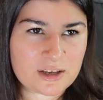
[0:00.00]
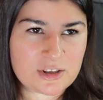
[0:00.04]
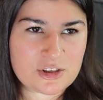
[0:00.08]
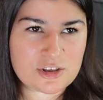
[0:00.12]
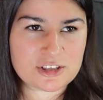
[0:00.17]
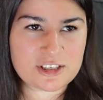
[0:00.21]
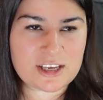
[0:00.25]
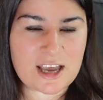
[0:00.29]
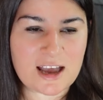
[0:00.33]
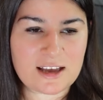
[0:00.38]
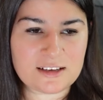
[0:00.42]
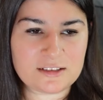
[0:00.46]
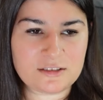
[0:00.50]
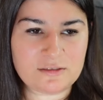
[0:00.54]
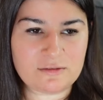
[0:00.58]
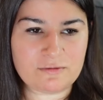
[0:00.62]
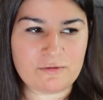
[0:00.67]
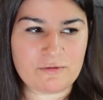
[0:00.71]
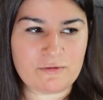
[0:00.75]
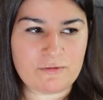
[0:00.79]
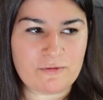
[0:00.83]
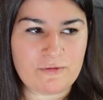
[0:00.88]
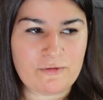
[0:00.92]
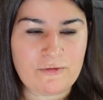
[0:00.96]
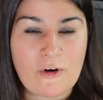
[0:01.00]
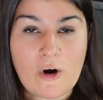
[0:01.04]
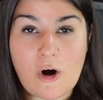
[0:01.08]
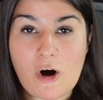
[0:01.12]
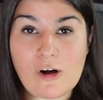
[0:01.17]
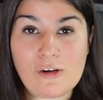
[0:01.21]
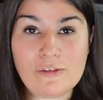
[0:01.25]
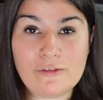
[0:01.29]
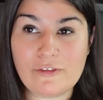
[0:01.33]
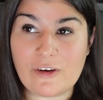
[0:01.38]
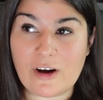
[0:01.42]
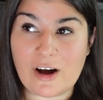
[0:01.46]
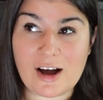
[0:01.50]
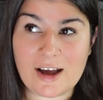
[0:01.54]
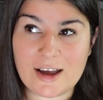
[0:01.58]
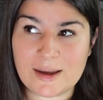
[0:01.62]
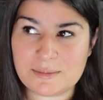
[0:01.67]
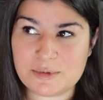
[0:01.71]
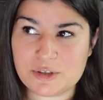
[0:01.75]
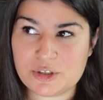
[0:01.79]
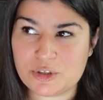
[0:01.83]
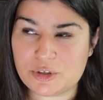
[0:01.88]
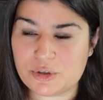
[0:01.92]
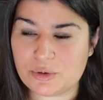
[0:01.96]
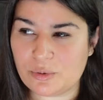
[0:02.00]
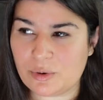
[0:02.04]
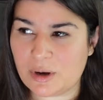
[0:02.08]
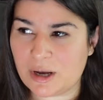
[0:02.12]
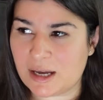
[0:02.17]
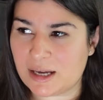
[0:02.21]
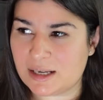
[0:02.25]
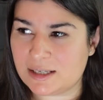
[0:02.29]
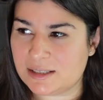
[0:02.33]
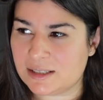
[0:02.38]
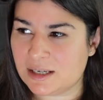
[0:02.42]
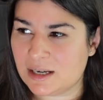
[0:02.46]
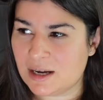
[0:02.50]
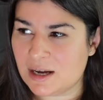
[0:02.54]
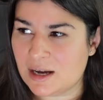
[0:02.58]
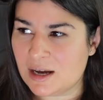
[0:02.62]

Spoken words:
It just has fall vibes to it.